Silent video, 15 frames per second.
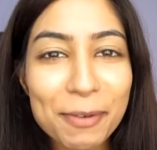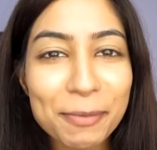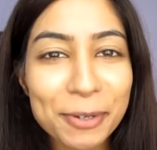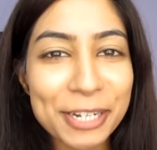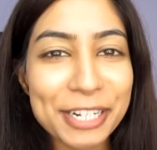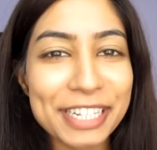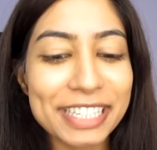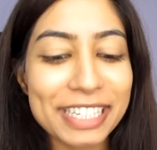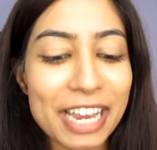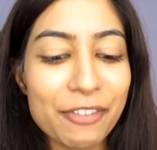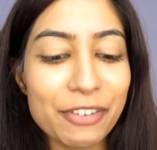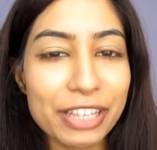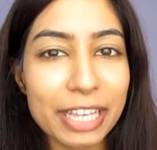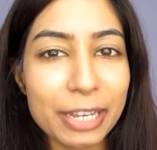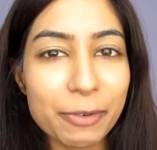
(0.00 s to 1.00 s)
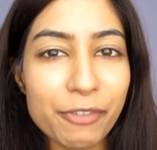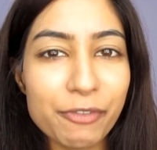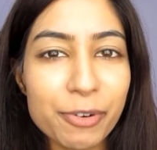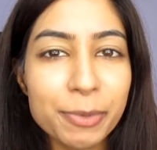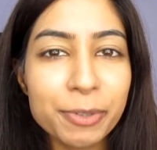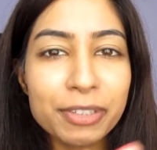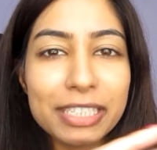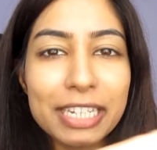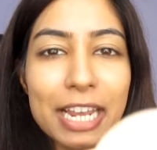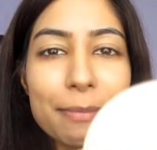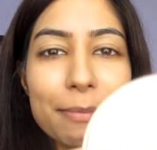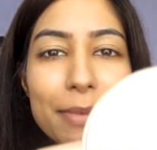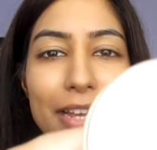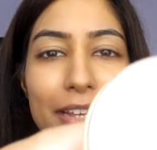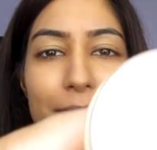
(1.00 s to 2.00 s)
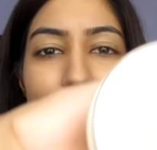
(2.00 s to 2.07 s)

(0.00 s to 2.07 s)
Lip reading: I'm going to set everything with Rimmel Stay Matte